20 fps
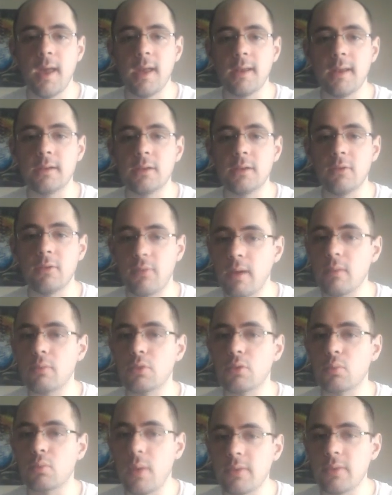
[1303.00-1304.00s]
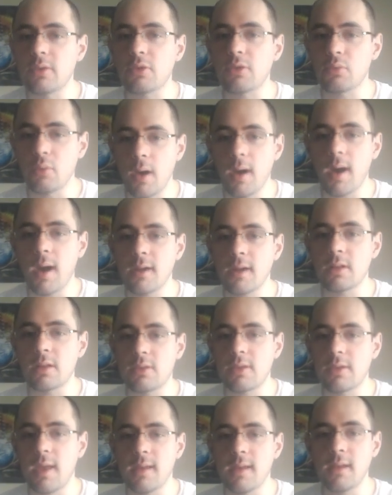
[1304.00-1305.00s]
And if I were to rate this Raw out
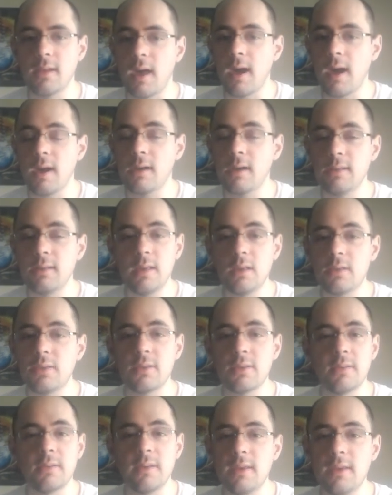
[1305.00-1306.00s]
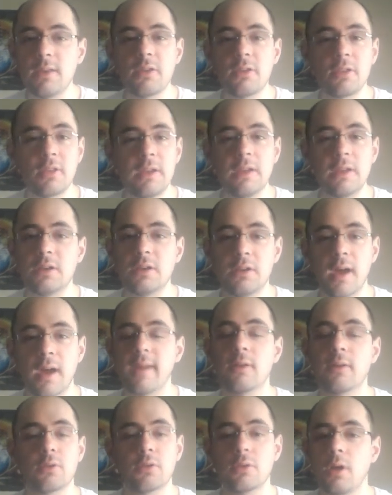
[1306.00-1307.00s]
of 10, it's easily a
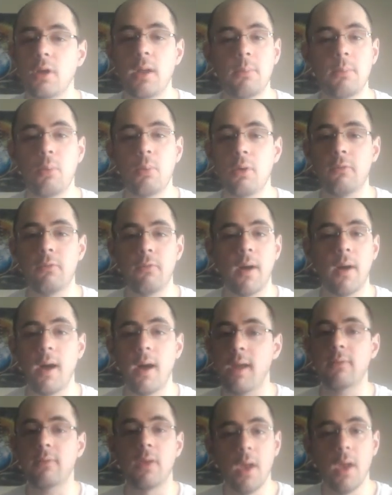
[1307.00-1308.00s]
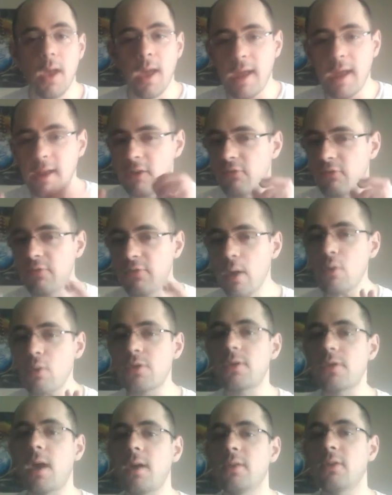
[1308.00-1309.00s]
9 or a 9.5. And if you
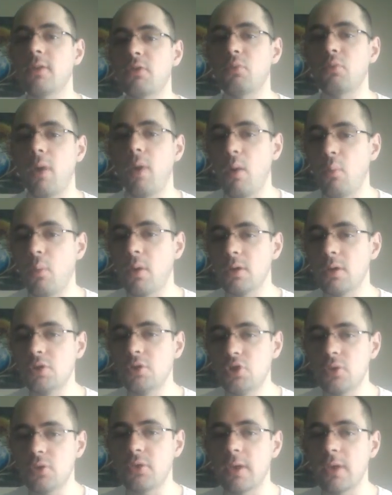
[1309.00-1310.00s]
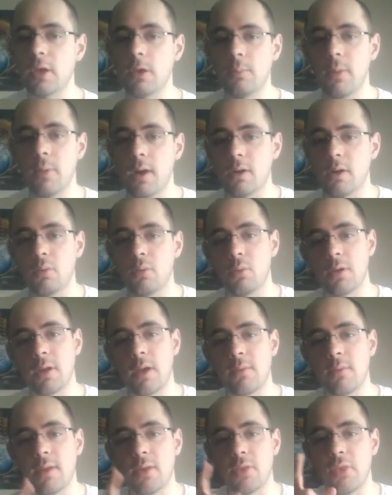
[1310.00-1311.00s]
saw this Raw, what did you think about it?
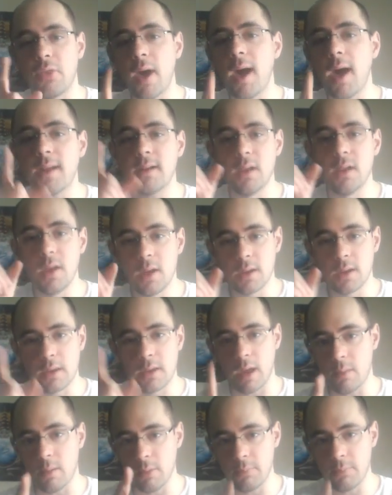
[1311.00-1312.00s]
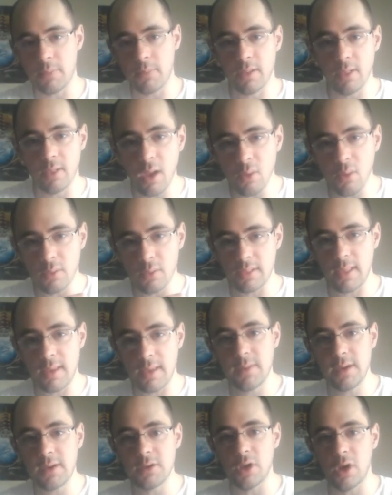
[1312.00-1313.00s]
Whatever you thought, comment below and
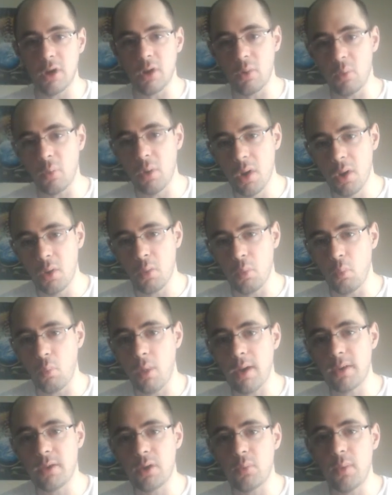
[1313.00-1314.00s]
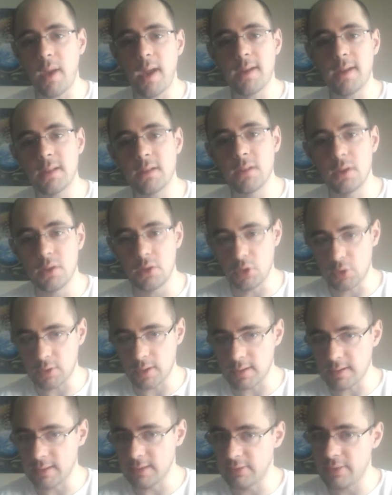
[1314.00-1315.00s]
let me know. While you're at it, you
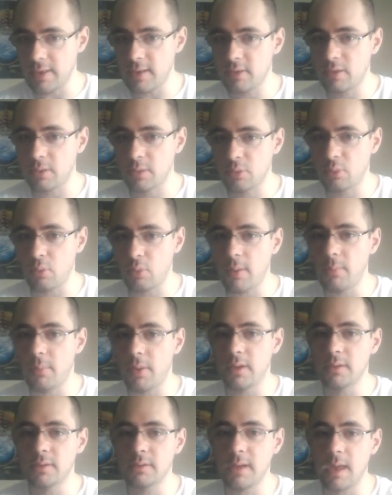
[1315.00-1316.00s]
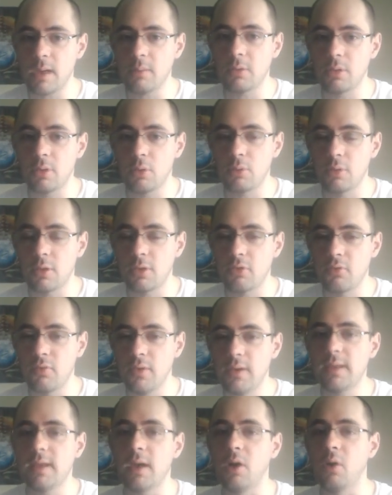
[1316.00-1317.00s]
can hit that subscribe button down below this
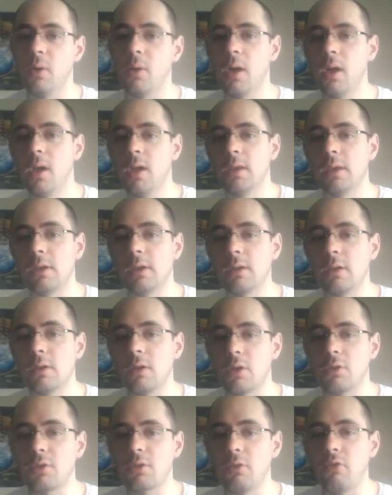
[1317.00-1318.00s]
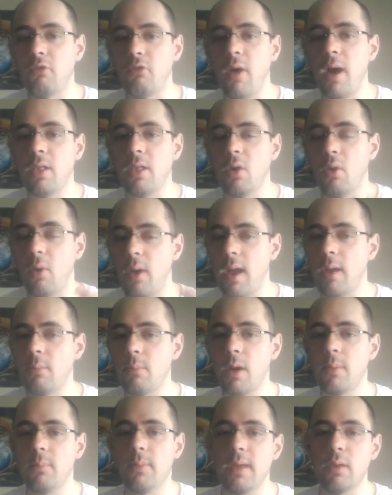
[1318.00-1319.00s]
video. You can also follow
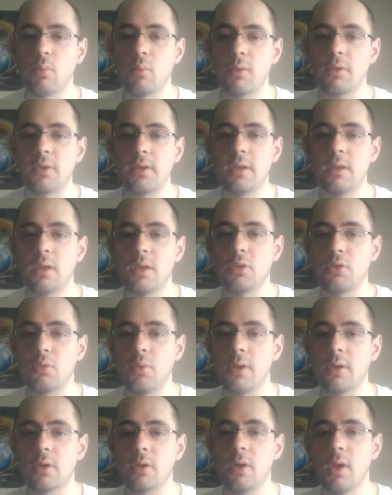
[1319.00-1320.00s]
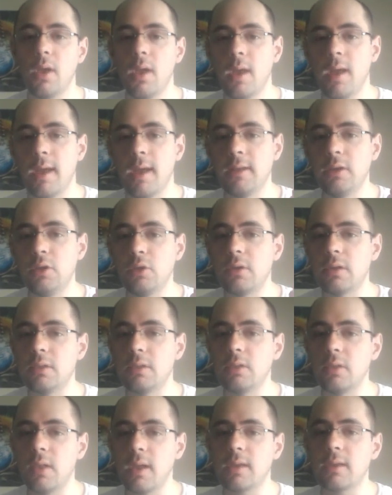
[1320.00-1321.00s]
MRB Wrestling on Twitter, and you
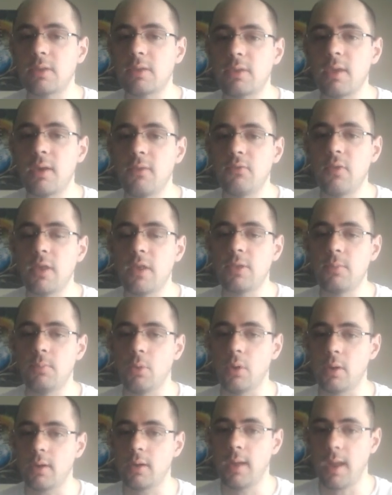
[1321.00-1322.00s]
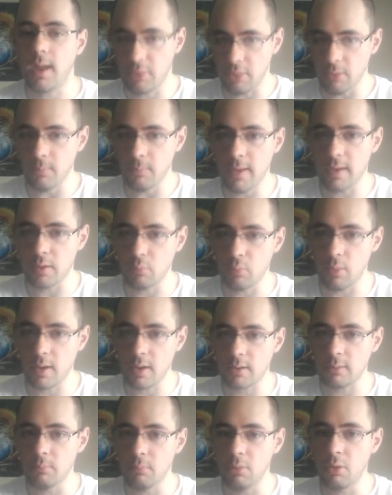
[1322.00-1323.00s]
can like us on Facebook at the Make
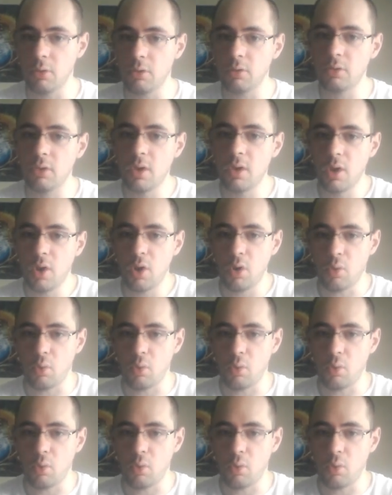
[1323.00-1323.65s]
Rock and Bolt